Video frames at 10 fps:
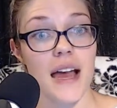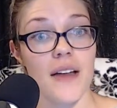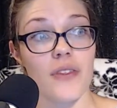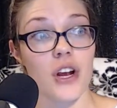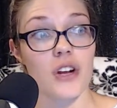
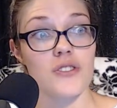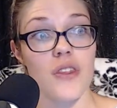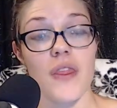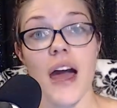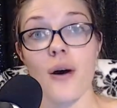and there's
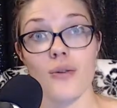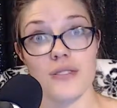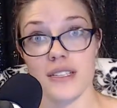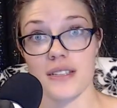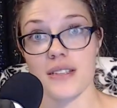
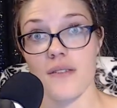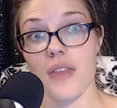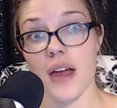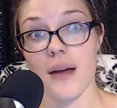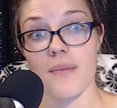thousands of
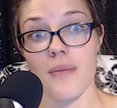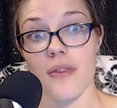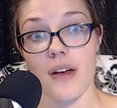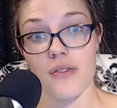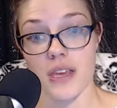them
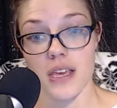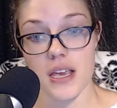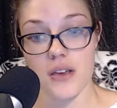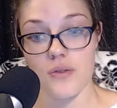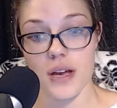that the
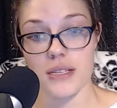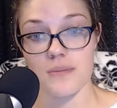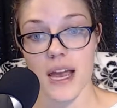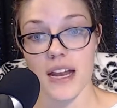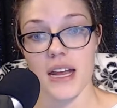EU has
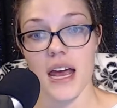banned,